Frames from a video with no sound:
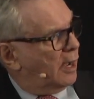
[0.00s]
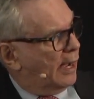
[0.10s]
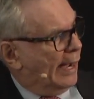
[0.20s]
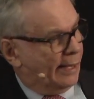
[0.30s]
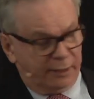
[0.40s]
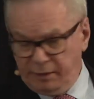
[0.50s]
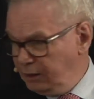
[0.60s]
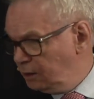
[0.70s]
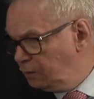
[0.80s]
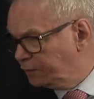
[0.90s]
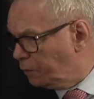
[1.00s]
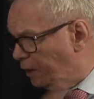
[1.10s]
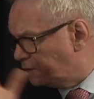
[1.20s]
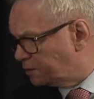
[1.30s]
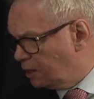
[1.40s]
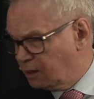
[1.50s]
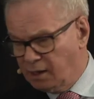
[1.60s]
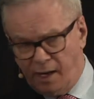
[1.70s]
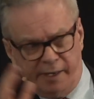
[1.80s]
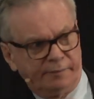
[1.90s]
had a deal with the White Star
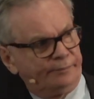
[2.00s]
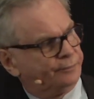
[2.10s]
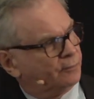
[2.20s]
Line.